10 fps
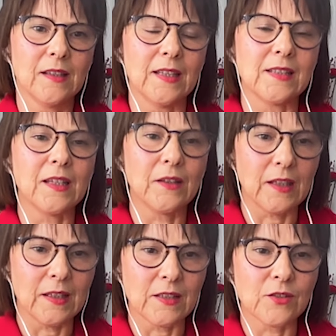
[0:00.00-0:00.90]
It
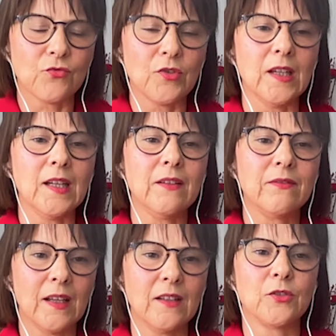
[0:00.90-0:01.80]
is really
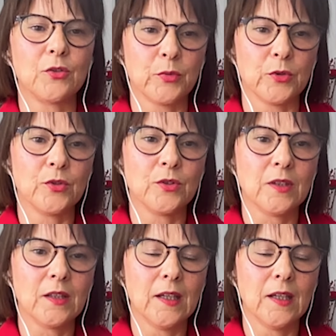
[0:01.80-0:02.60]
vulnerable